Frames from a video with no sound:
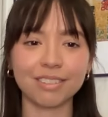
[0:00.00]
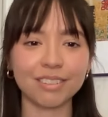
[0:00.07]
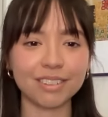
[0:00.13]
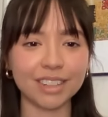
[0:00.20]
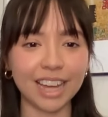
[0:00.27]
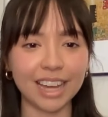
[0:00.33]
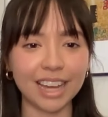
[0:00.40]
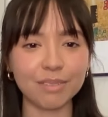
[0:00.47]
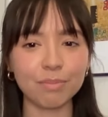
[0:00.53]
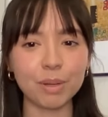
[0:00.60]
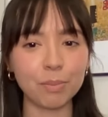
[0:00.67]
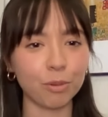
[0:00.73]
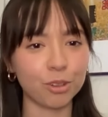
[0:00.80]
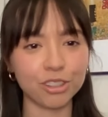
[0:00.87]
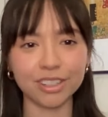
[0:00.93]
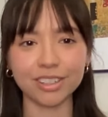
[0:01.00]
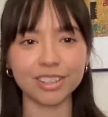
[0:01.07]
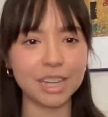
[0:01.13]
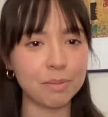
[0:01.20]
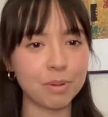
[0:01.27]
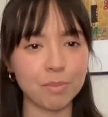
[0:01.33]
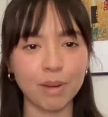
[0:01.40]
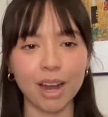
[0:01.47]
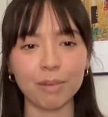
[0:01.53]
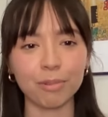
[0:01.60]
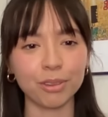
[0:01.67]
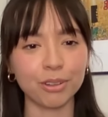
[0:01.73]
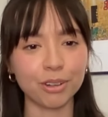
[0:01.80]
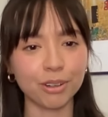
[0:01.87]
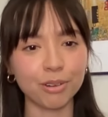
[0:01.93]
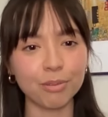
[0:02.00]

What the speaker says: that people should keep in mind when they're